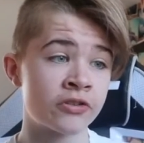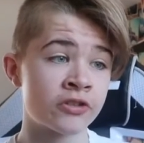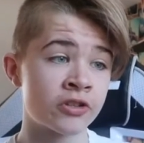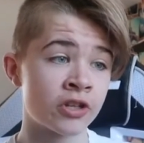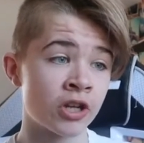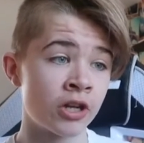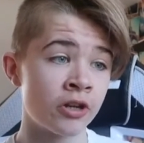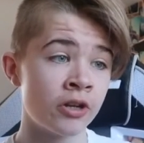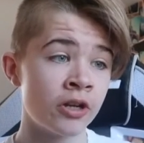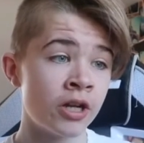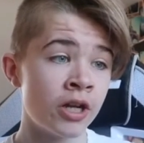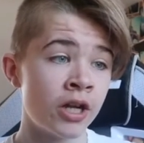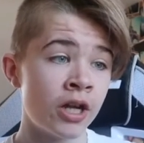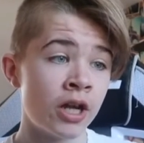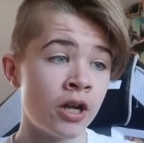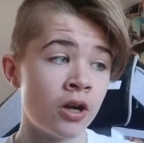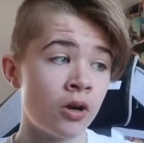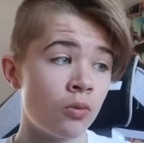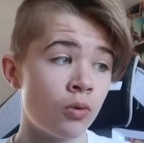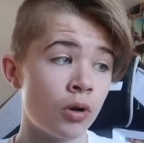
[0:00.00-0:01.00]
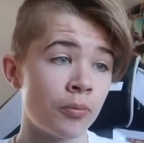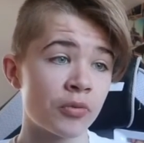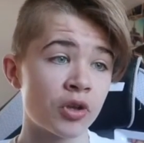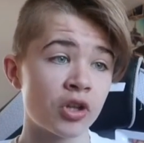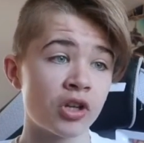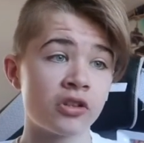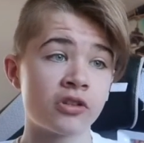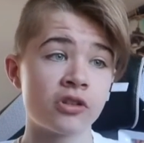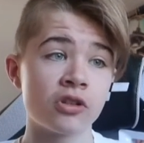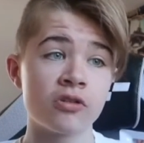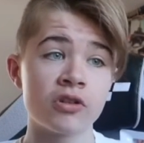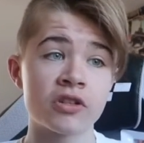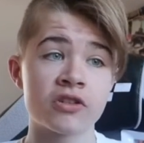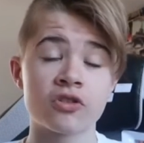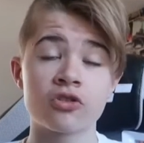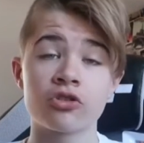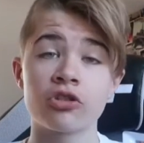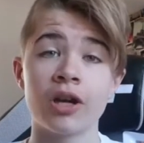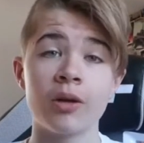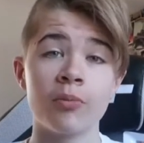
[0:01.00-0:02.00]
So what I'm going to do is
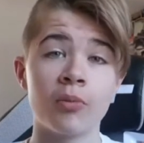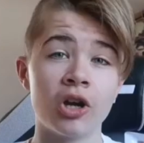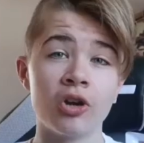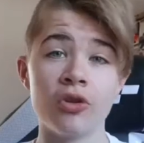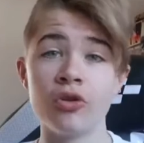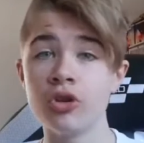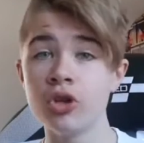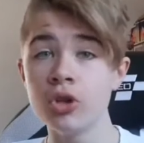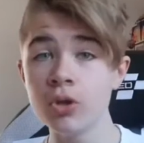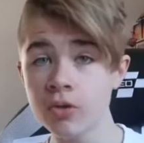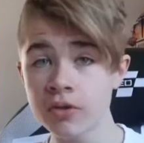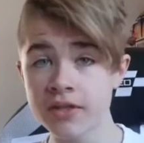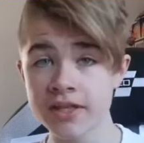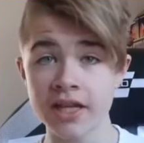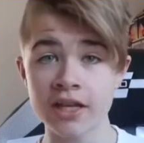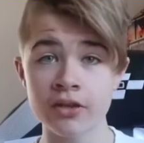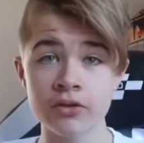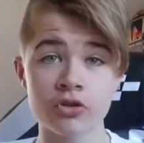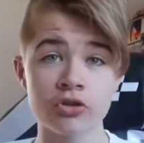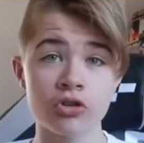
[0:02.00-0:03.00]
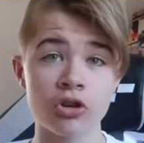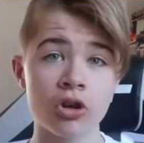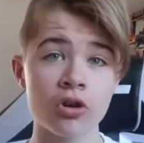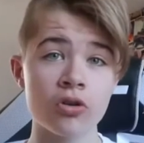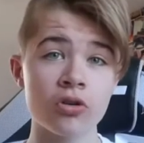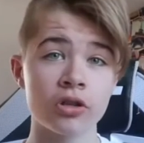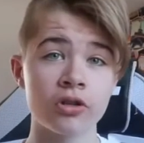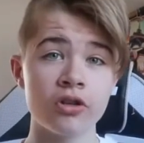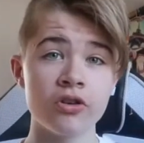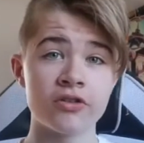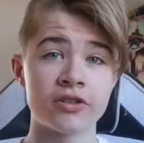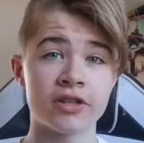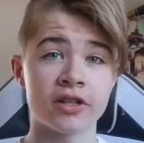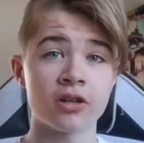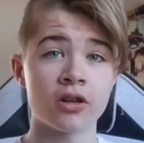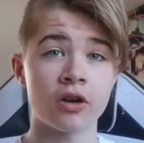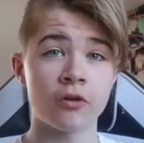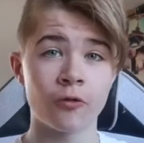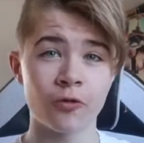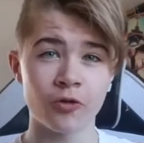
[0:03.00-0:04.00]
create my own news intro using
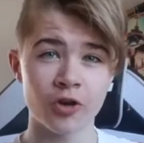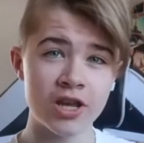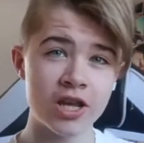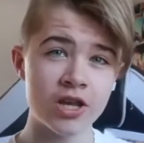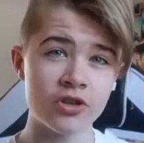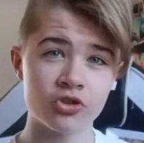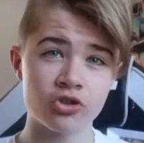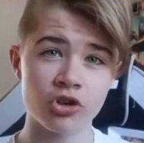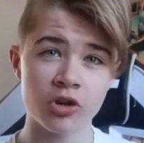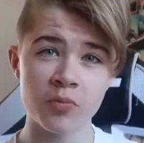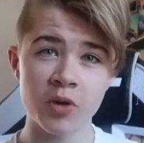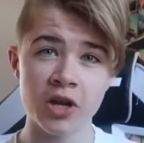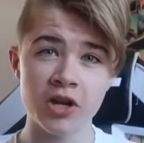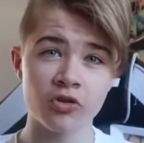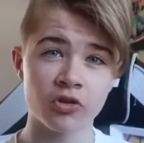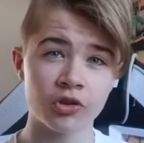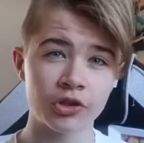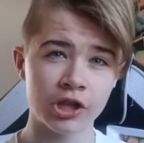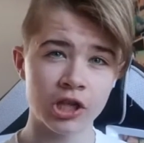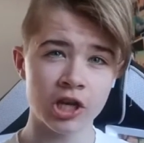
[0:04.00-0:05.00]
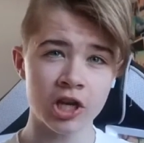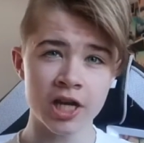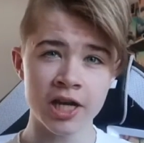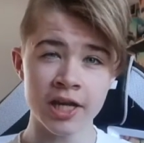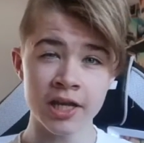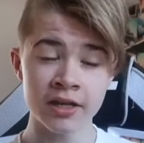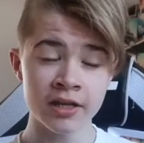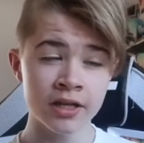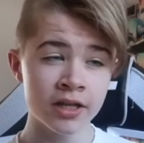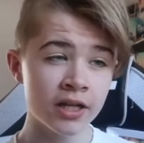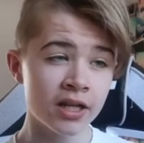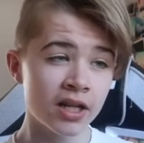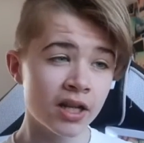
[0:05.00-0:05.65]
a free intro maker online,